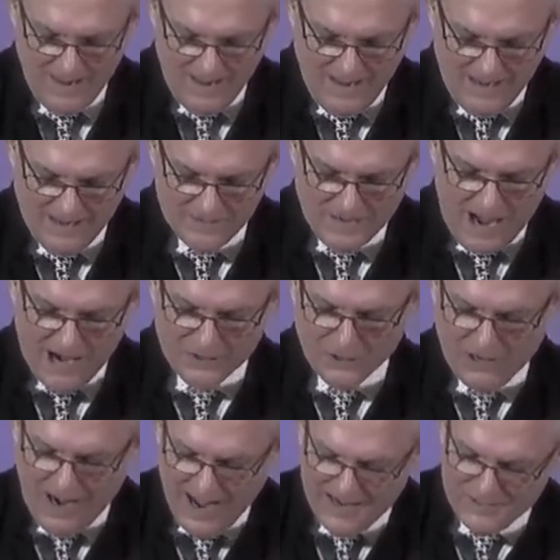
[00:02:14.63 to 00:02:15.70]
Uh, Dr.
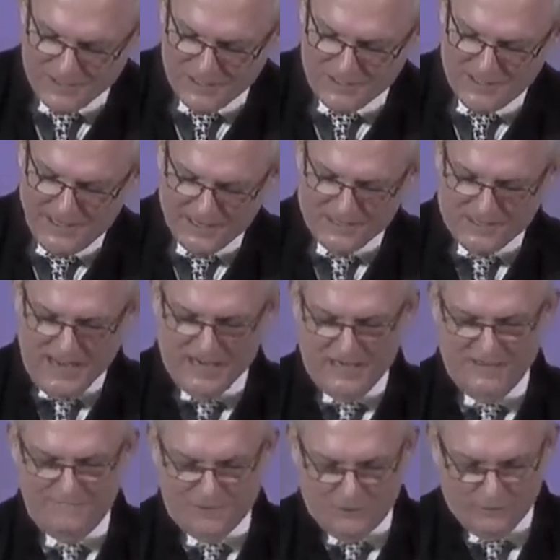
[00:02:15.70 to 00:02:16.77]
Ice is the
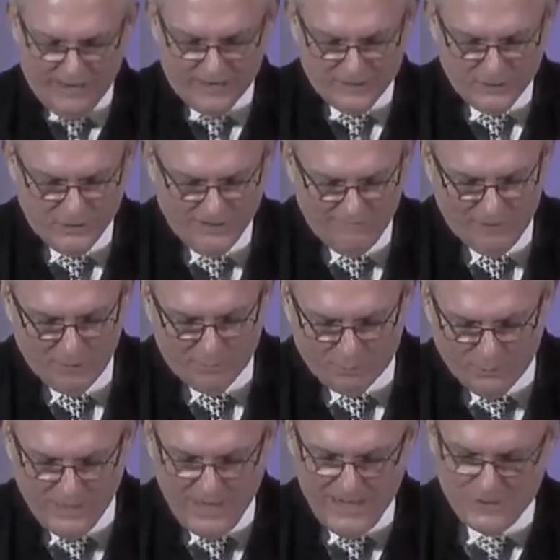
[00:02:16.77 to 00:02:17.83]
executive director of the
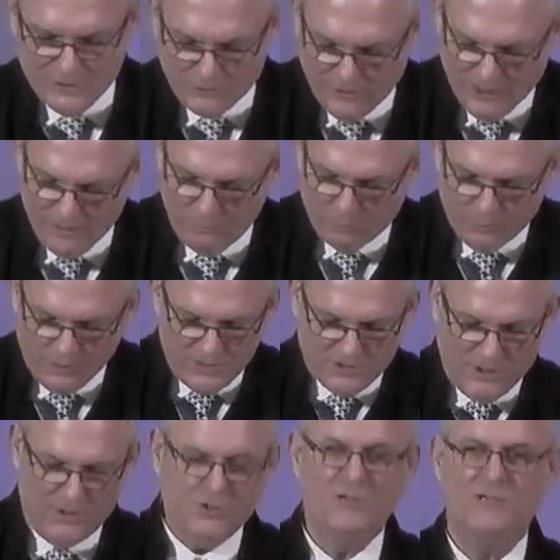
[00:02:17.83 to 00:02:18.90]
Pre Trib
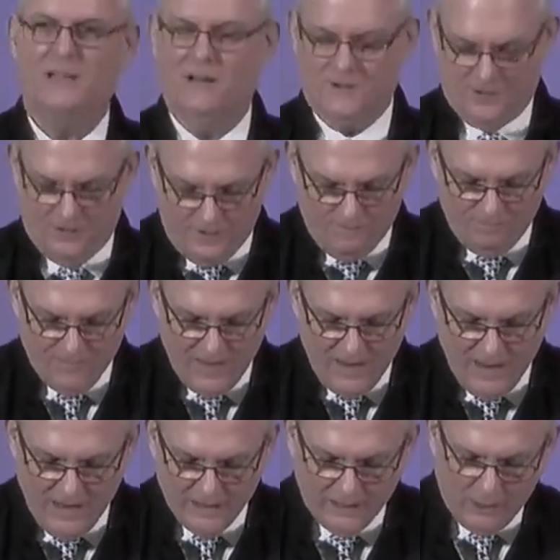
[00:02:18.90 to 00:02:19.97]
Research Center,
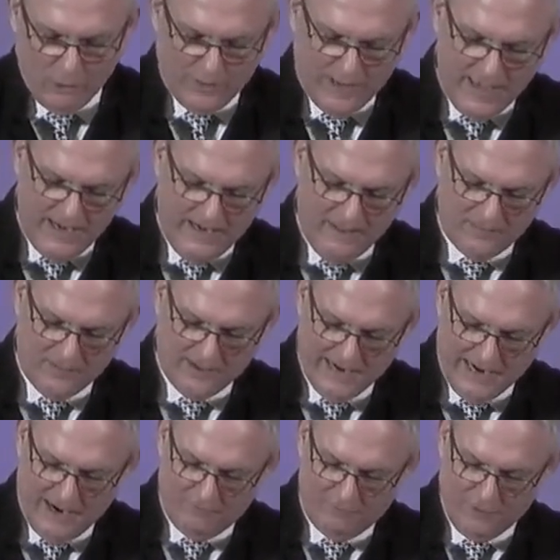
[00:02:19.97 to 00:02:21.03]
located at the
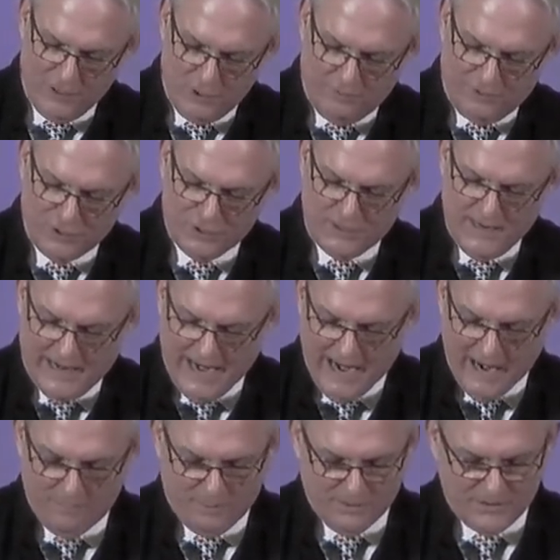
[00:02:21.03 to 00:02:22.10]
Calvary University
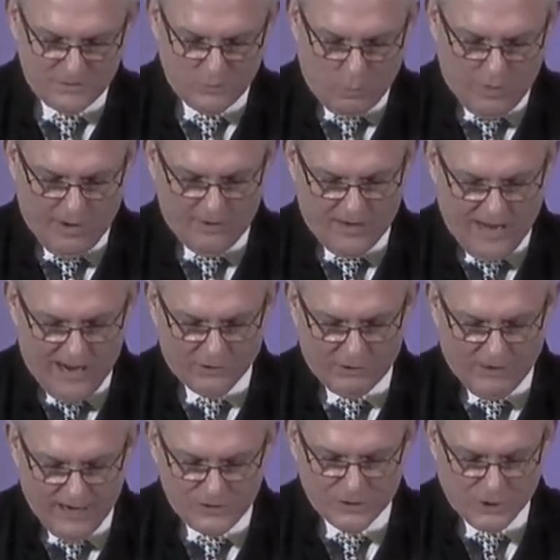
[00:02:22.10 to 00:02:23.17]
campus, where Dr.
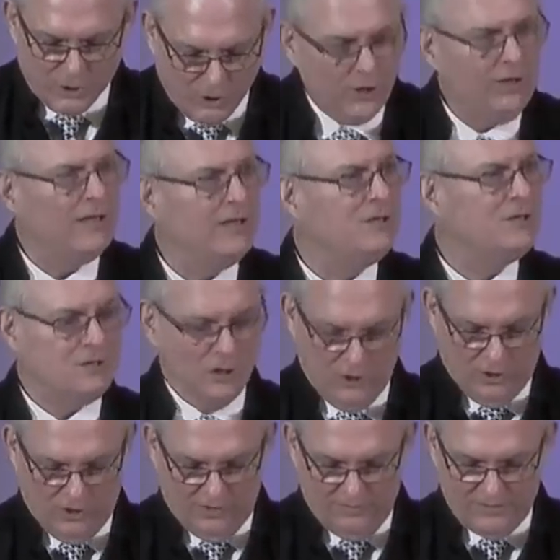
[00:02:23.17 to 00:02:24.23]
Ice currently
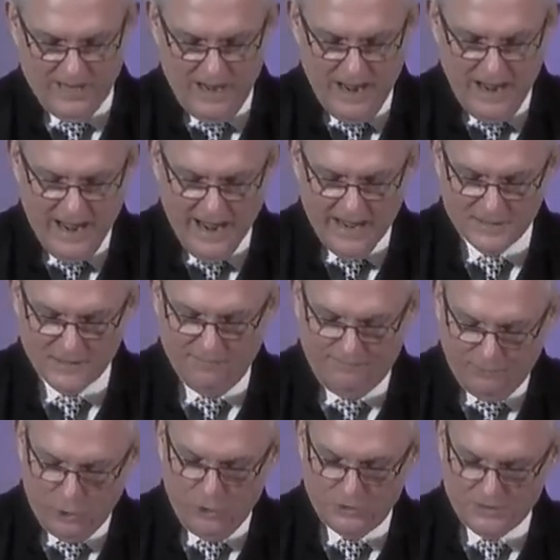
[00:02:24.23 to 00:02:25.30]
serves as a
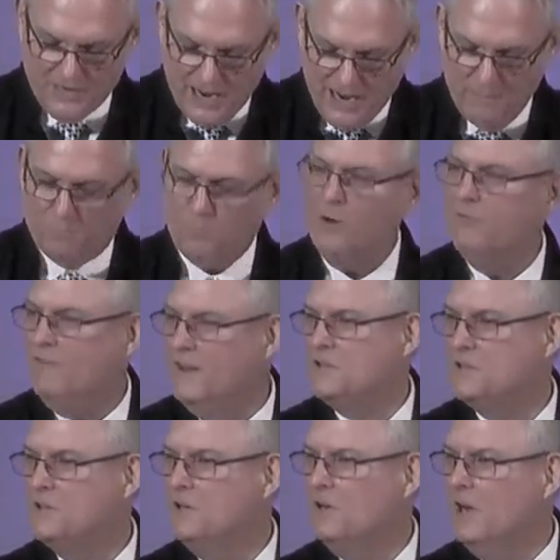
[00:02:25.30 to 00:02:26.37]
full time
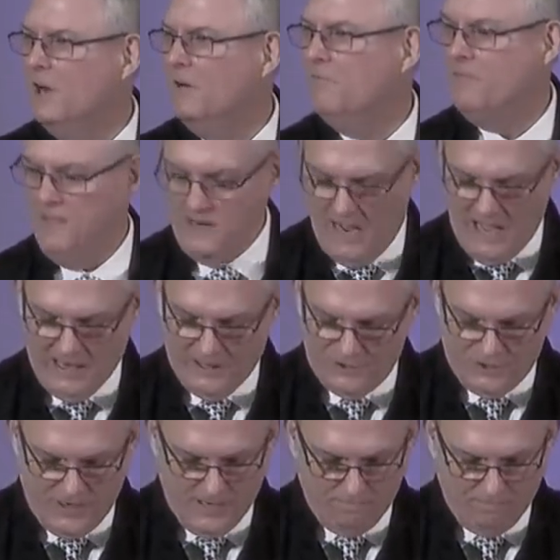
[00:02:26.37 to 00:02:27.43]
professor of theology.